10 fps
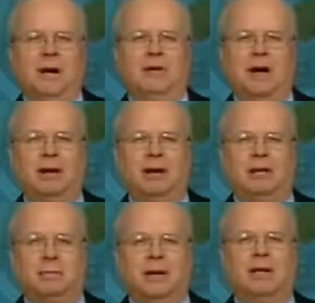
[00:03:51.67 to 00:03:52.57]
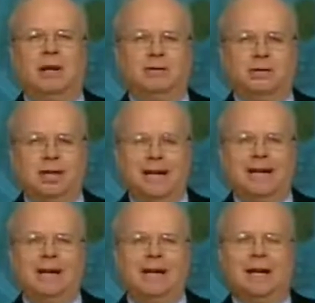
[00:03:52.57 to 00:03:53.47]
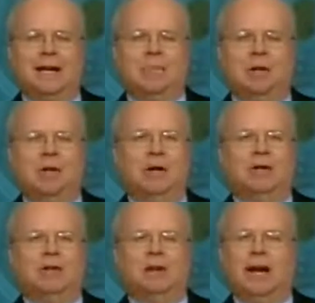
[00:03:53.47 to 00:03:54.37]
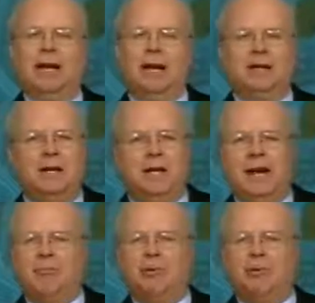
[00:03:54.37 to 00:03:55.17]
So I expected, and I was delighted that happened. I got to tell you,